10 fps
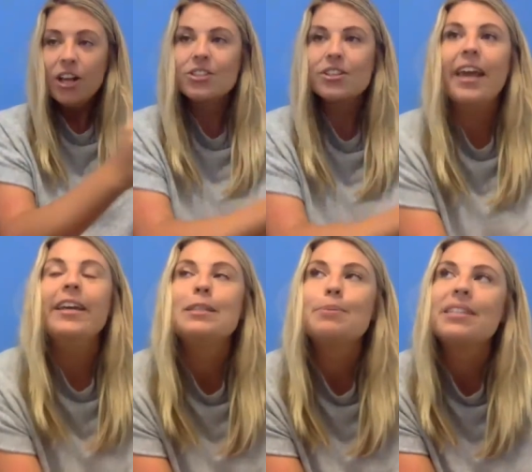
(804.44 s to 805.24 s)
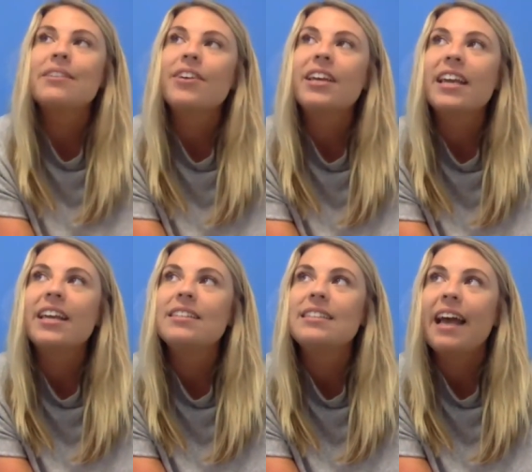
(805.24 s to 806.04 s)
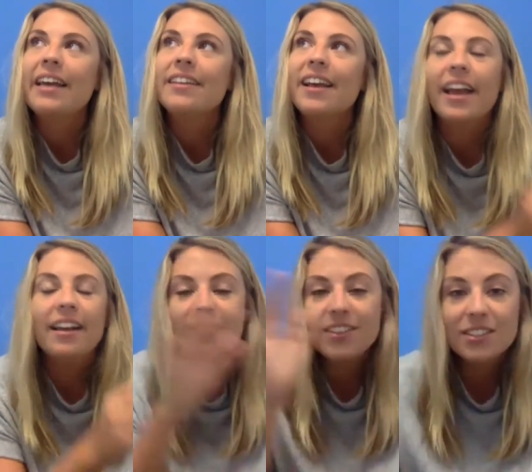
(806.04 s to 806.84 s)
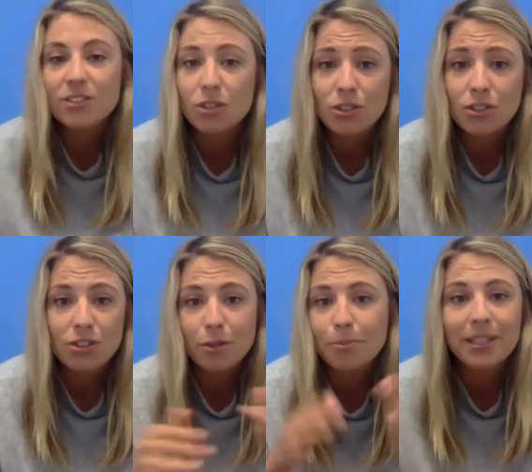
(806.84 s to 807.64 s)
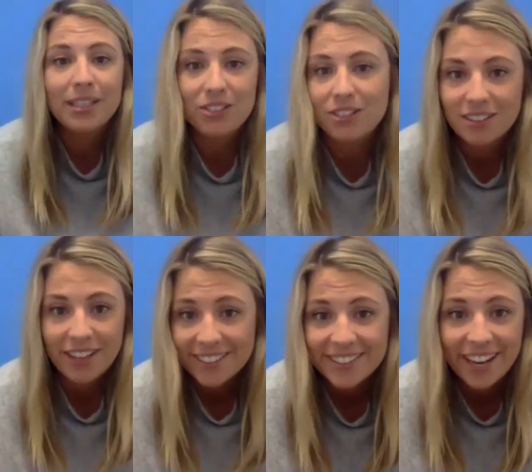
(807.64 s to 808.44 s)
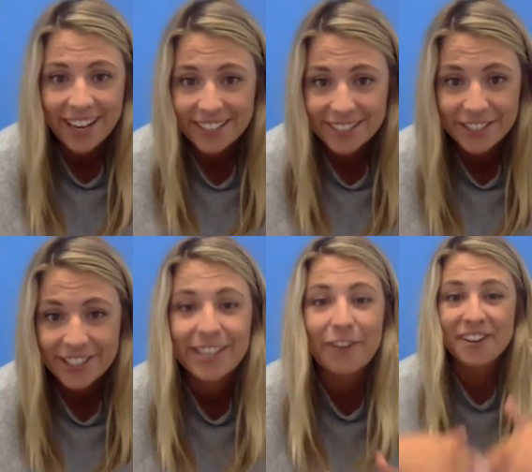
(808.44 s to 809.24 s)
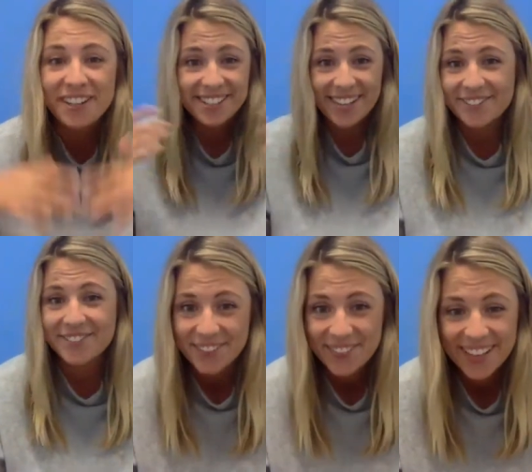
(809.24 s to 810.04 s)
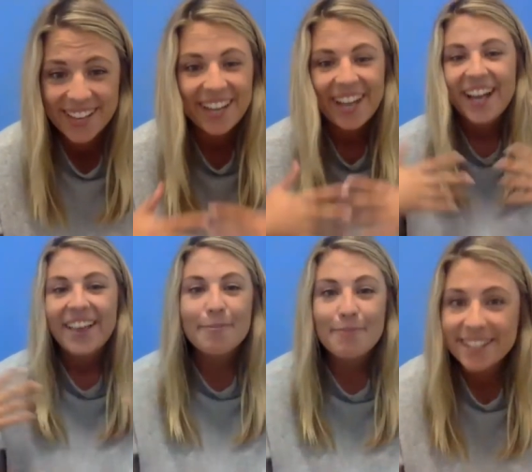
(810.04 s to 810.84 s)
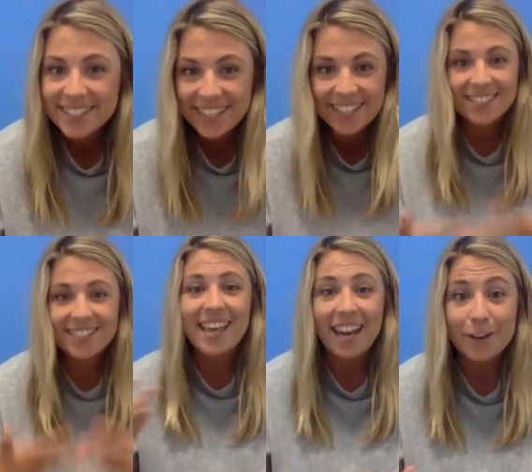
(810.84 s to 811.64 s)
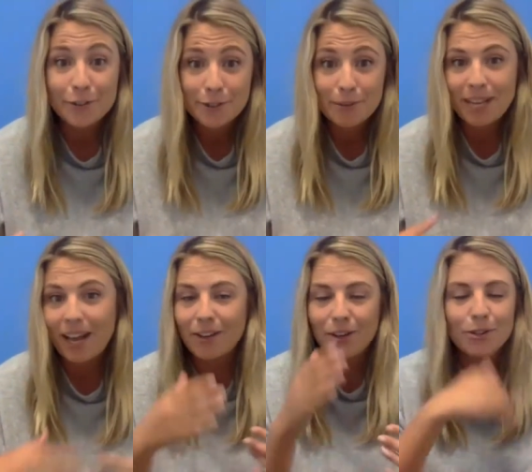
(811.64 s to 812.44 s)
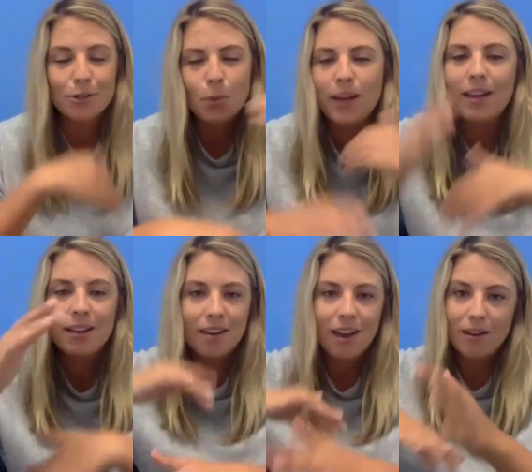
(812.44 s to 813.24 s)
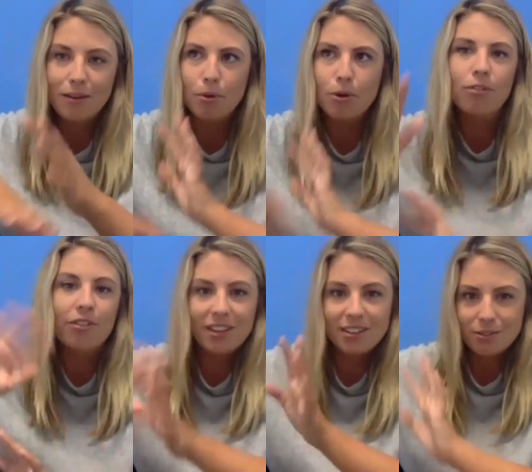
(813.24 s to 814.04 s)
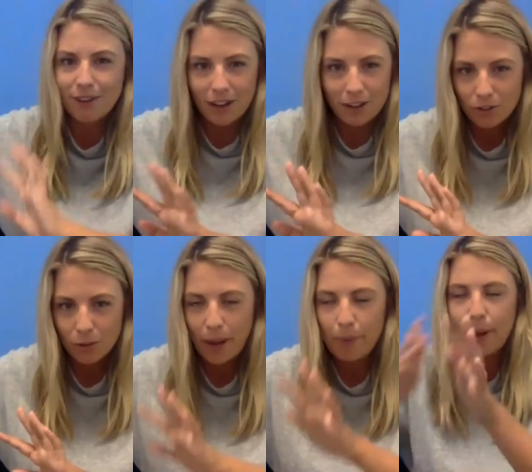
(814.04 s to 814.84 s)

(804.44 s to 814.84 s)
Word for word: So getting specific is saying like, and if this is so new to you, please just like take it easy on yourself and just have fun with it. The biggest thing is just getting your script out and you can tweak and, and maneuver things around along the way.